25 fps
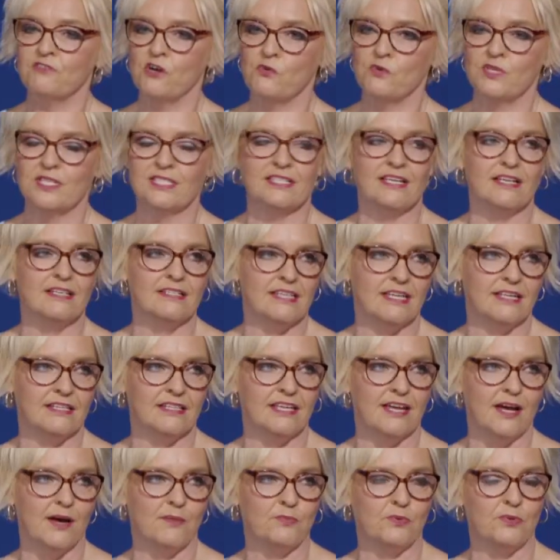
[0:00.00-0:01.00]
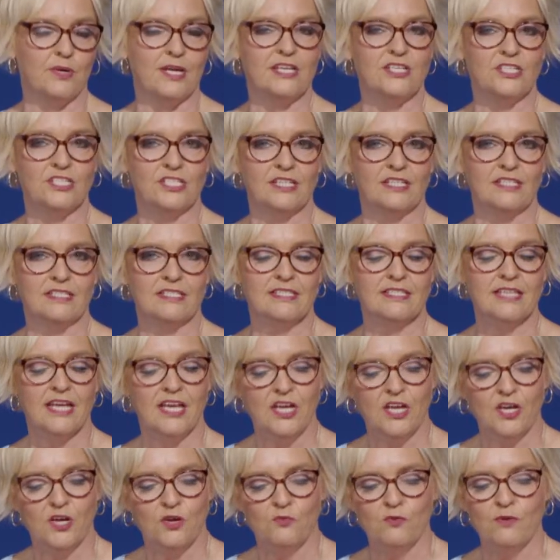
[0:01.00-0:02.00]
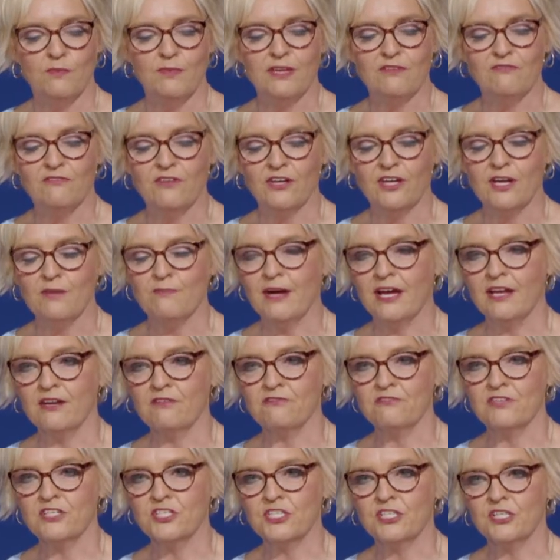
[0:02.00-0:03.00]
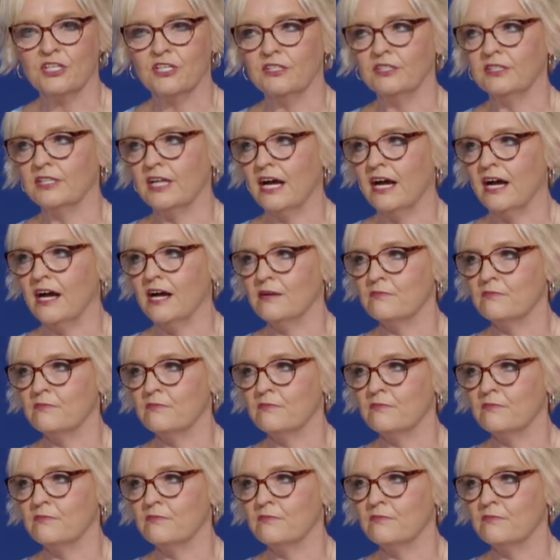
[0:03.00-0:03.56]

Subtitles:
focus on daily operations would be very beneficial